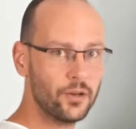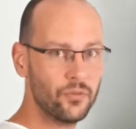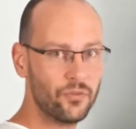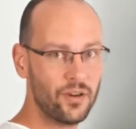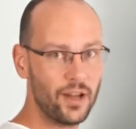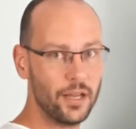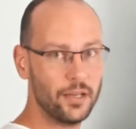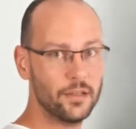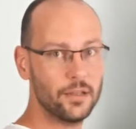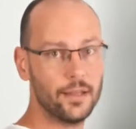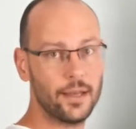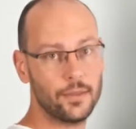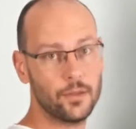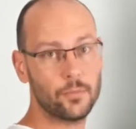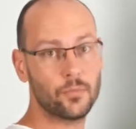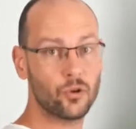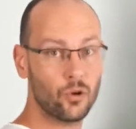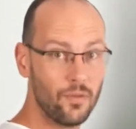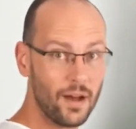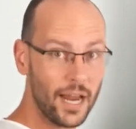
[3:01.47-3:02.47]
to find
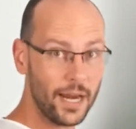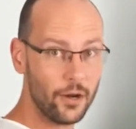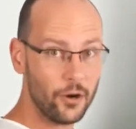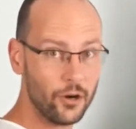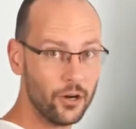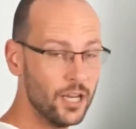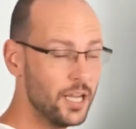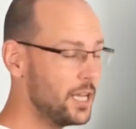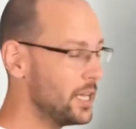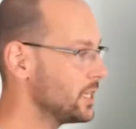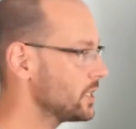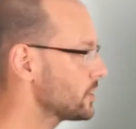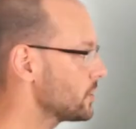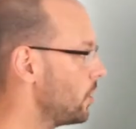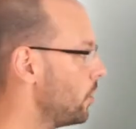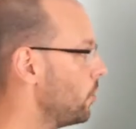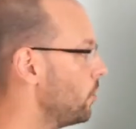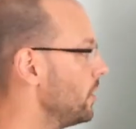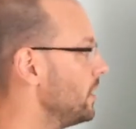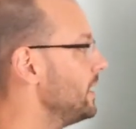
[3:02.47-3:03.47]
another provider.
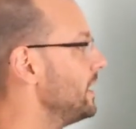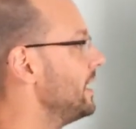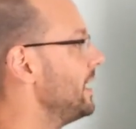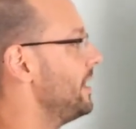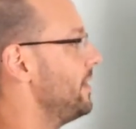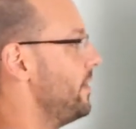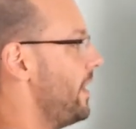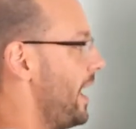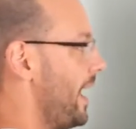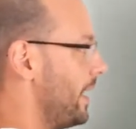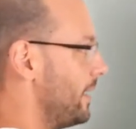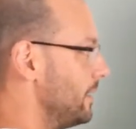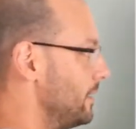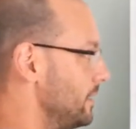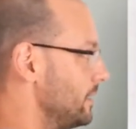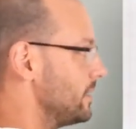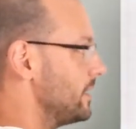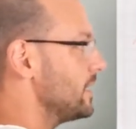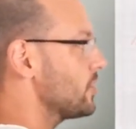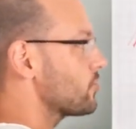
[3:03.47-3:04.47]
So
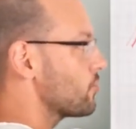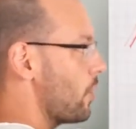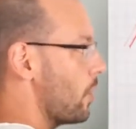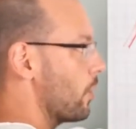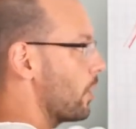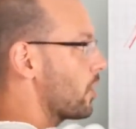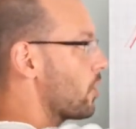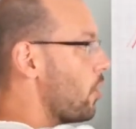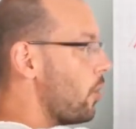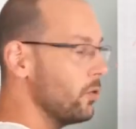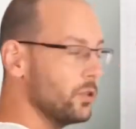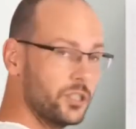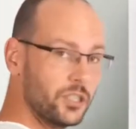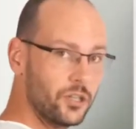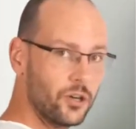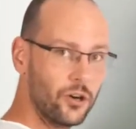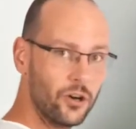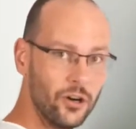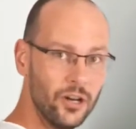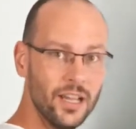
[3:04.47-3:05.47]
then this roller
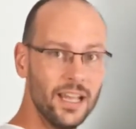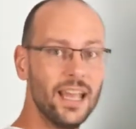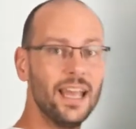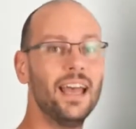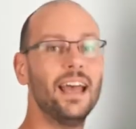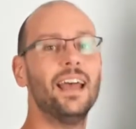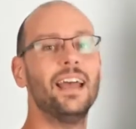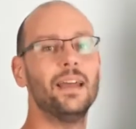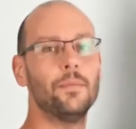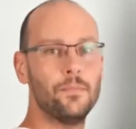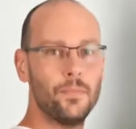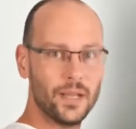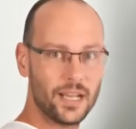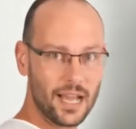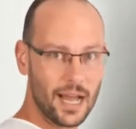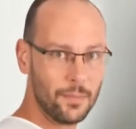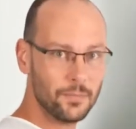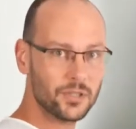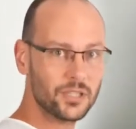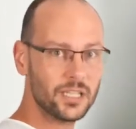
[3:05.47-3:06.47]
coaster
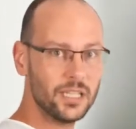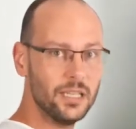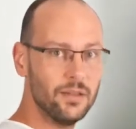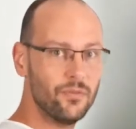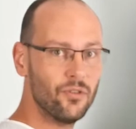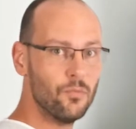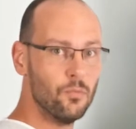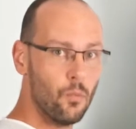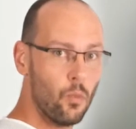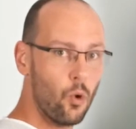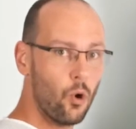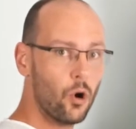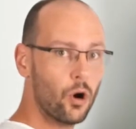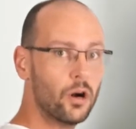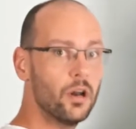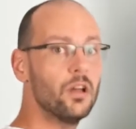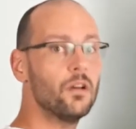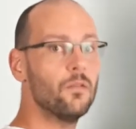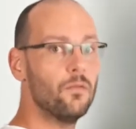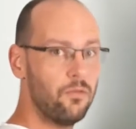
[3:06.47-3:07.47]
becomes even
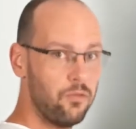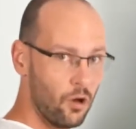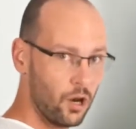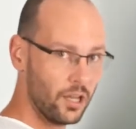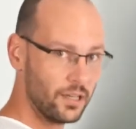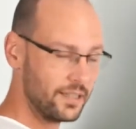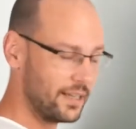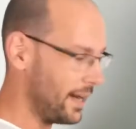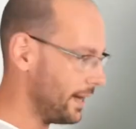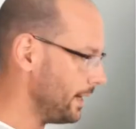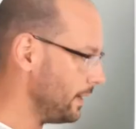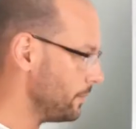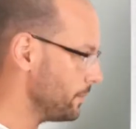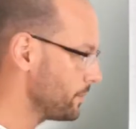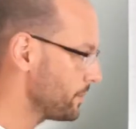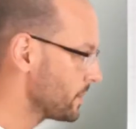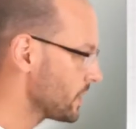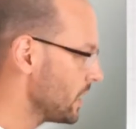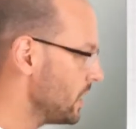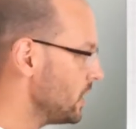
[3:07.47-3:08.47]
more volatile.
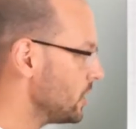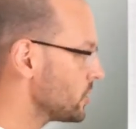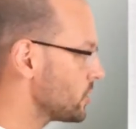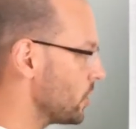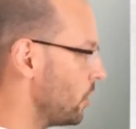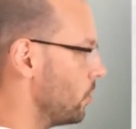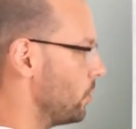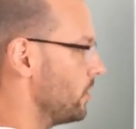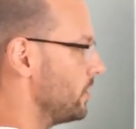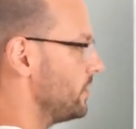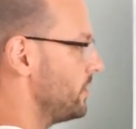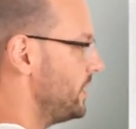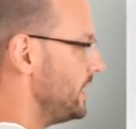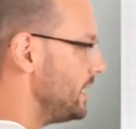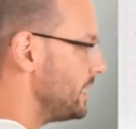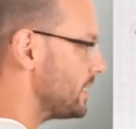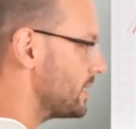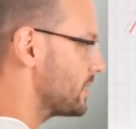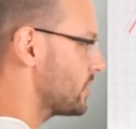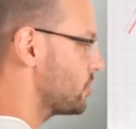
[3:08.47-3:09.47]
So
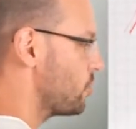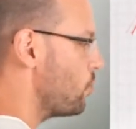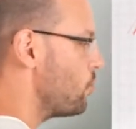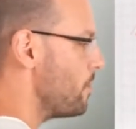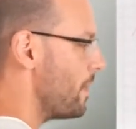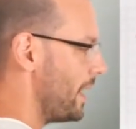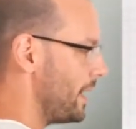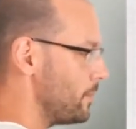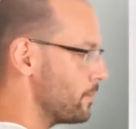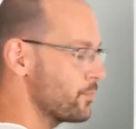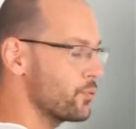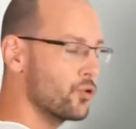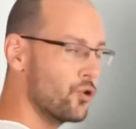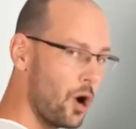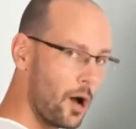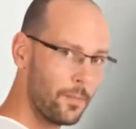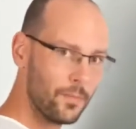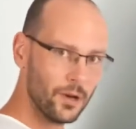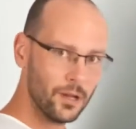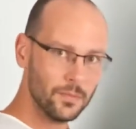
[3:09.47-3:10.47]
these two main
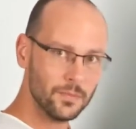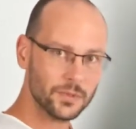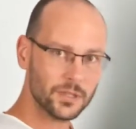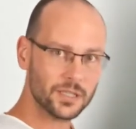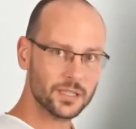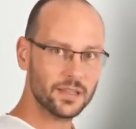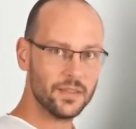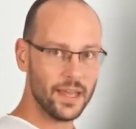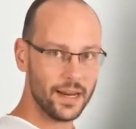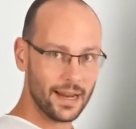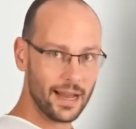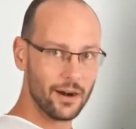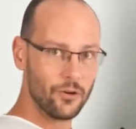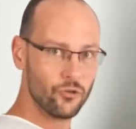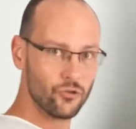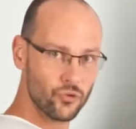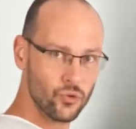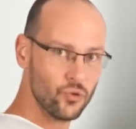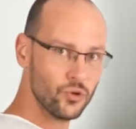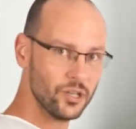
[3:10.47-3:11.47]
problems that
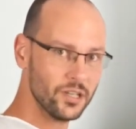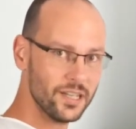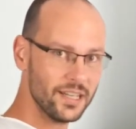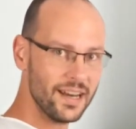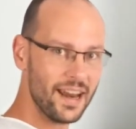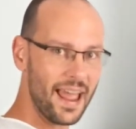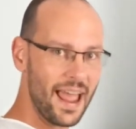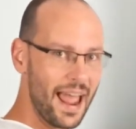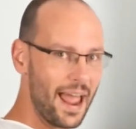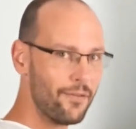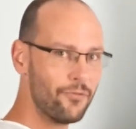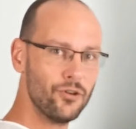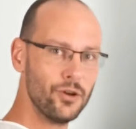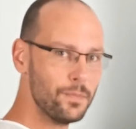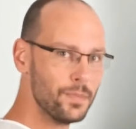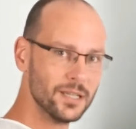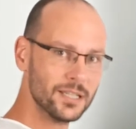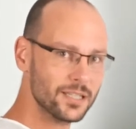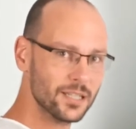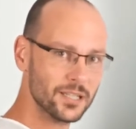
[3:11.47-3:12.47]
are rooted in every
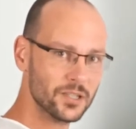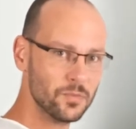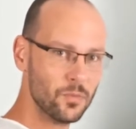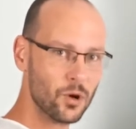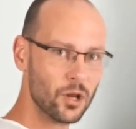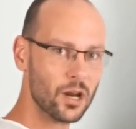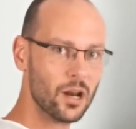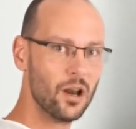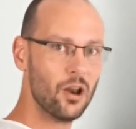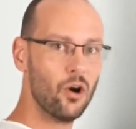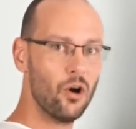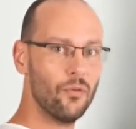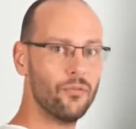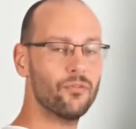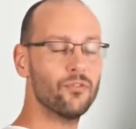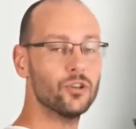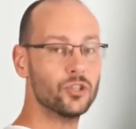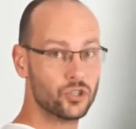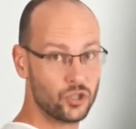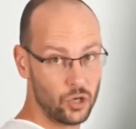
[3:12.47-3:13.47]
business model
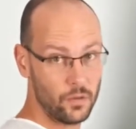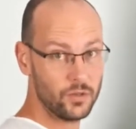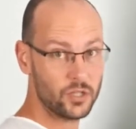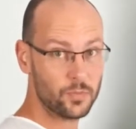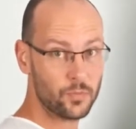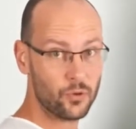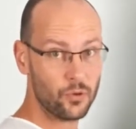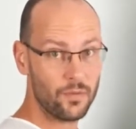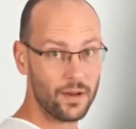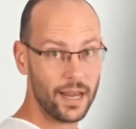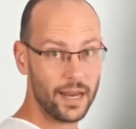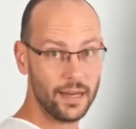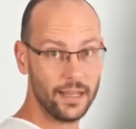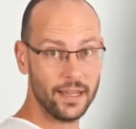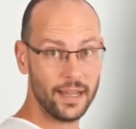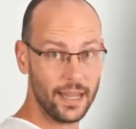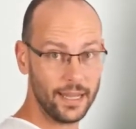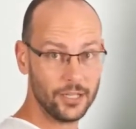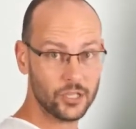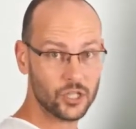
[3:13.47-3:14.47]
of a service
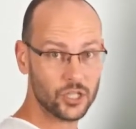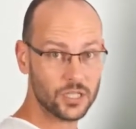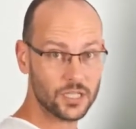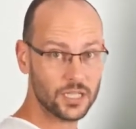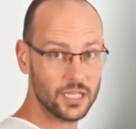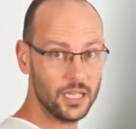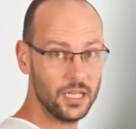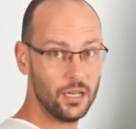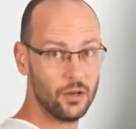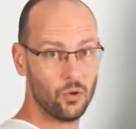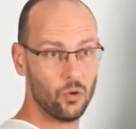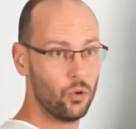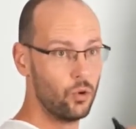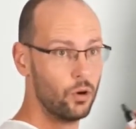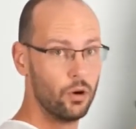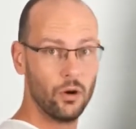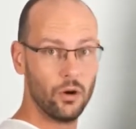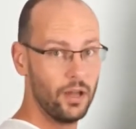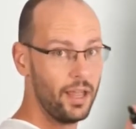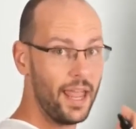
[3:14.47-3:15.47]
providing agency
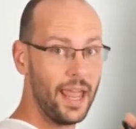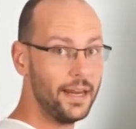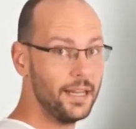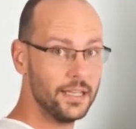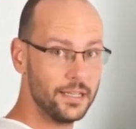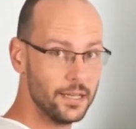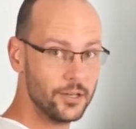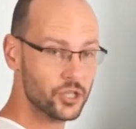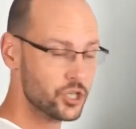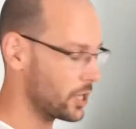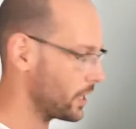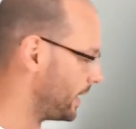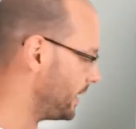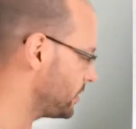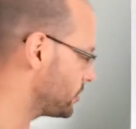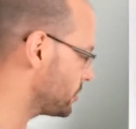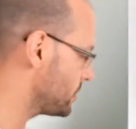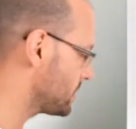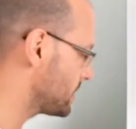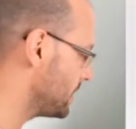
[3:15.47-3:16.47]
or any digital
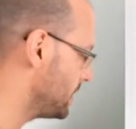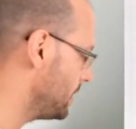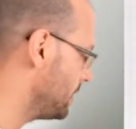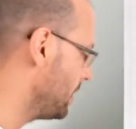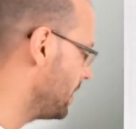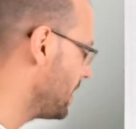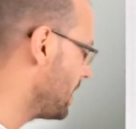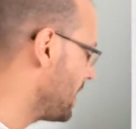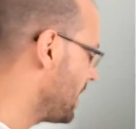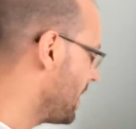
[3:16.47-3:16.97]
agency